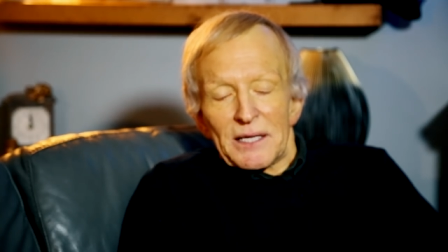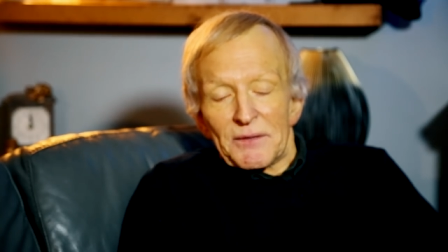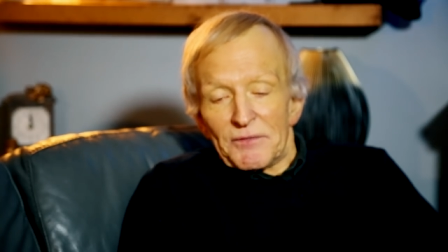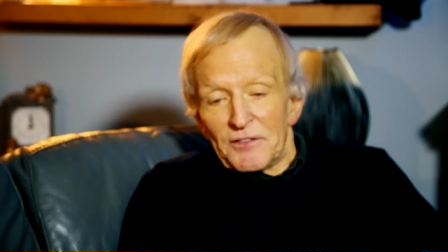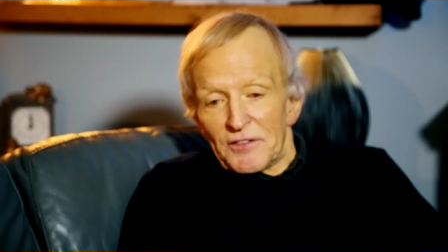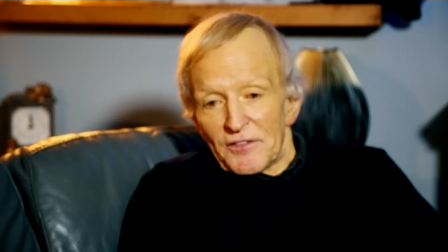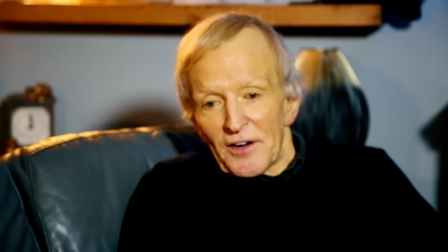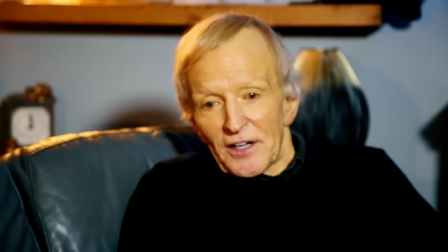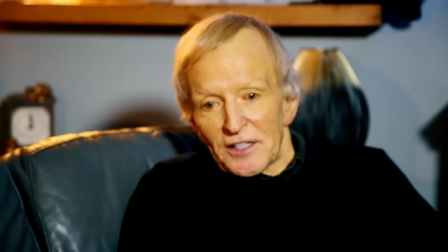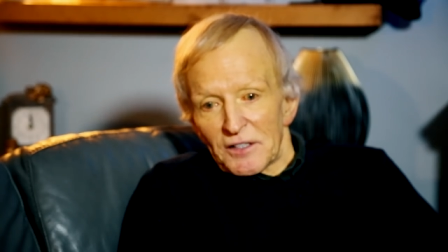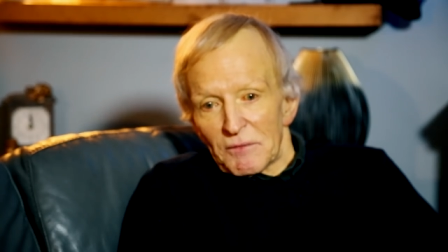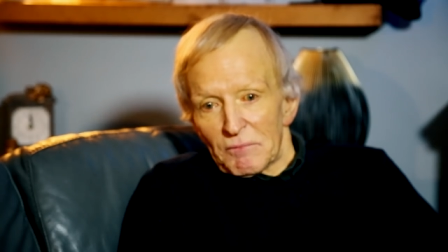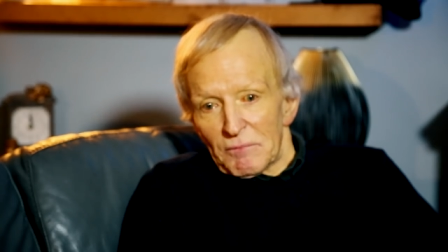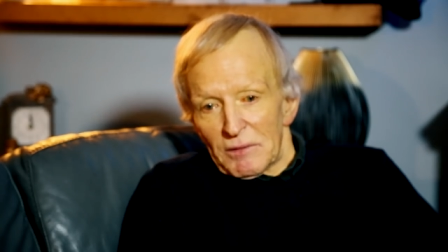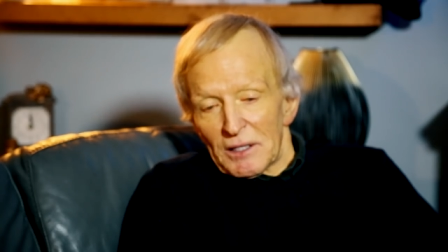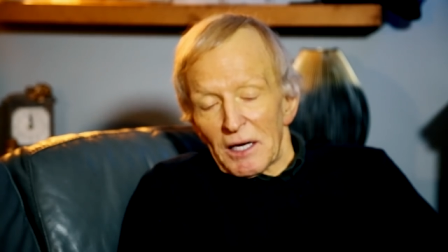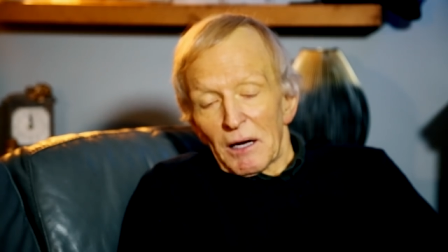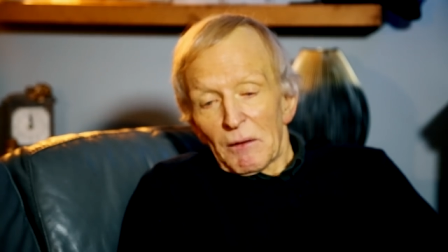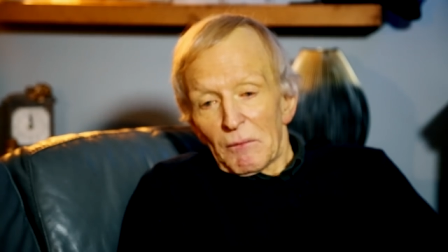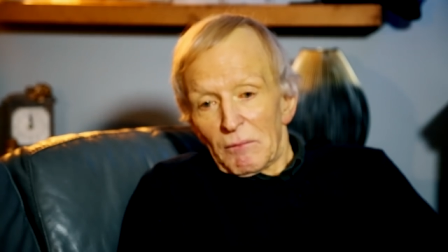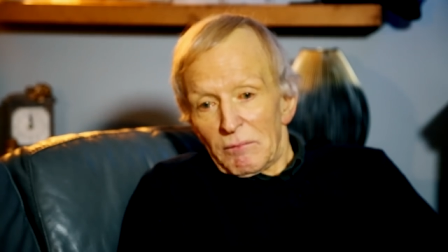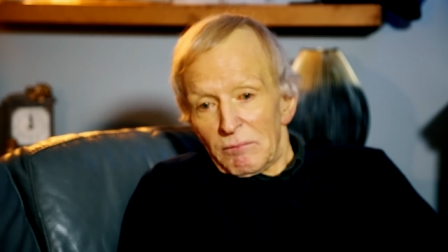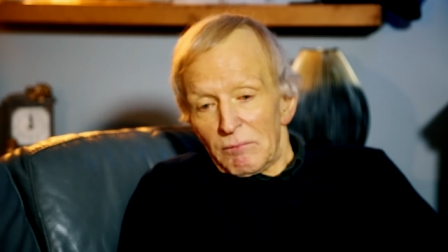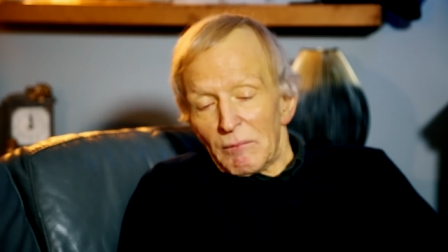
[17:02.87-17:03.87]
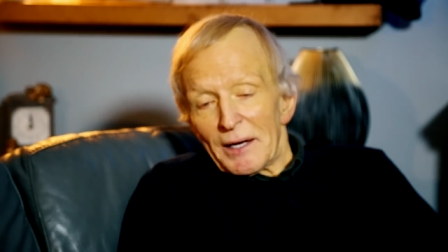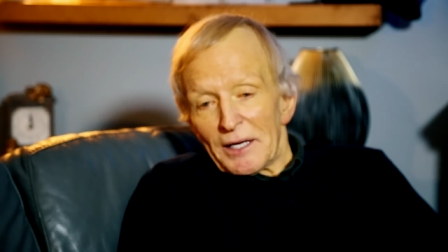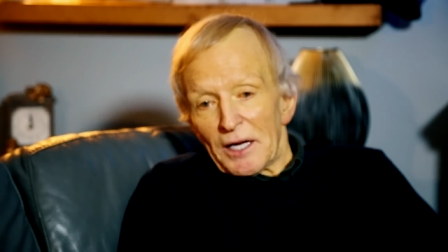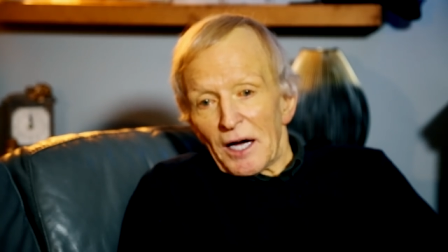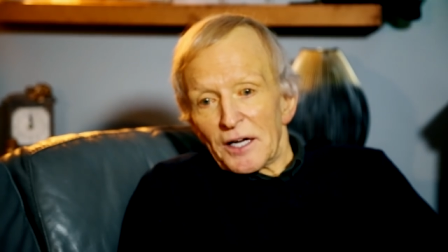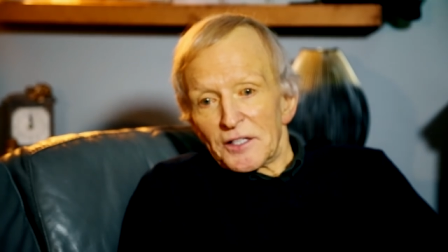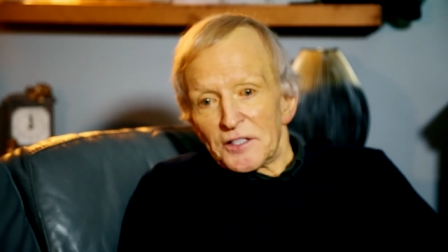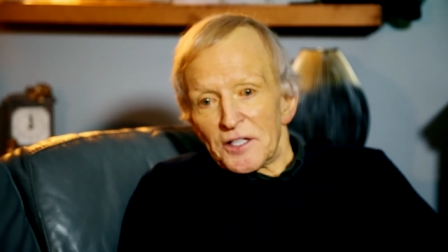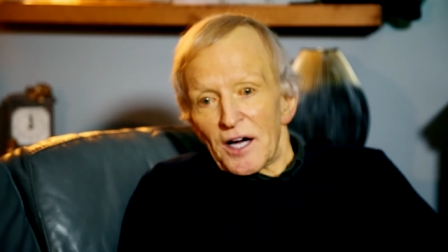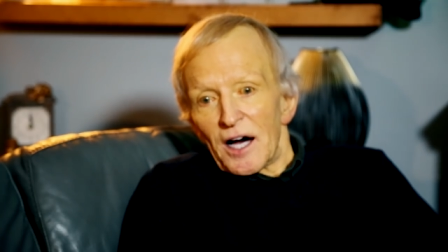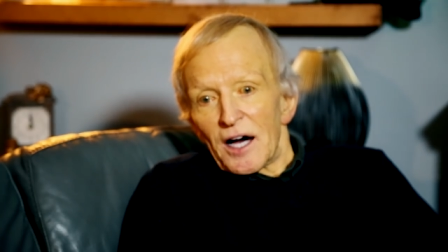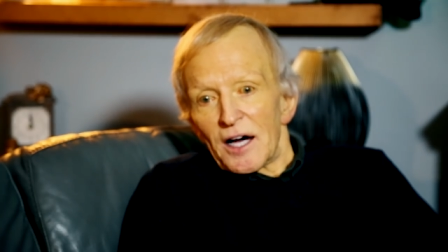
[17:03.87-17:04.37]
even if
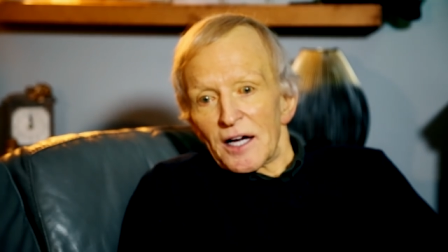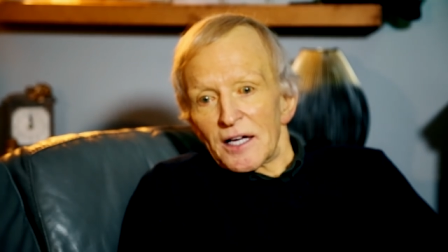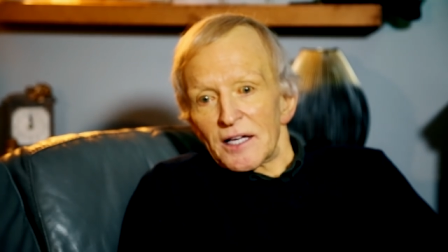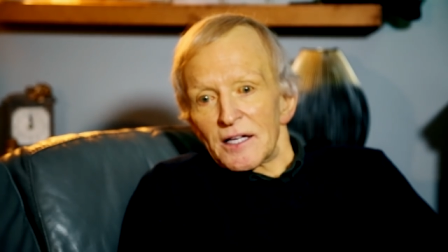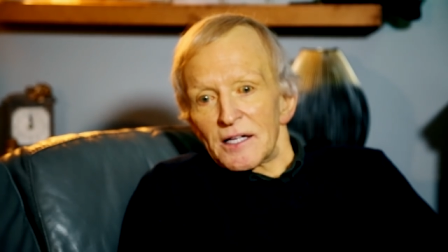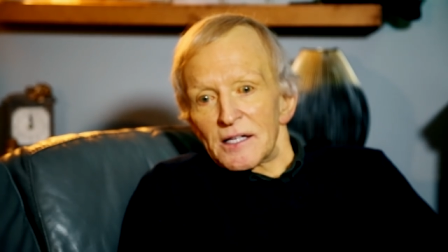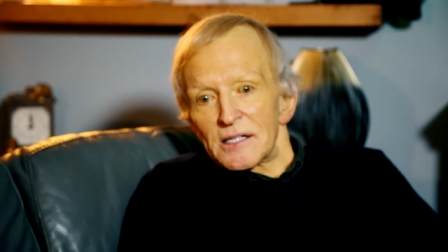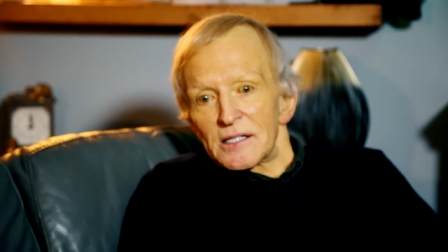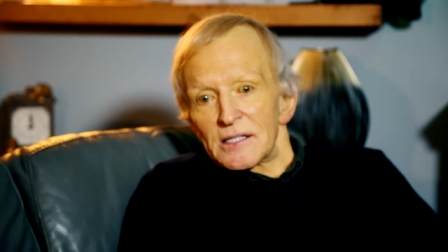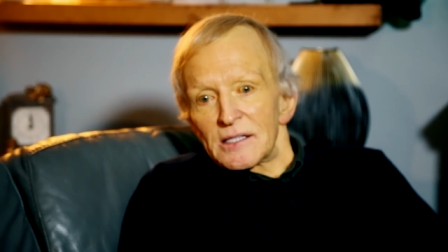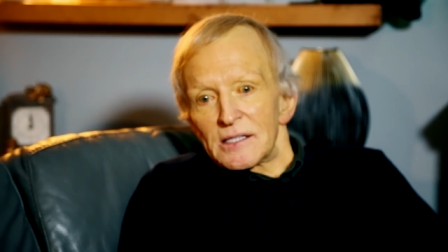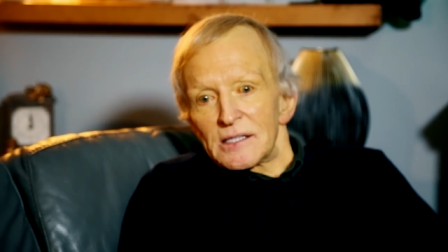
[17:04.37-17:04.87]
when I die,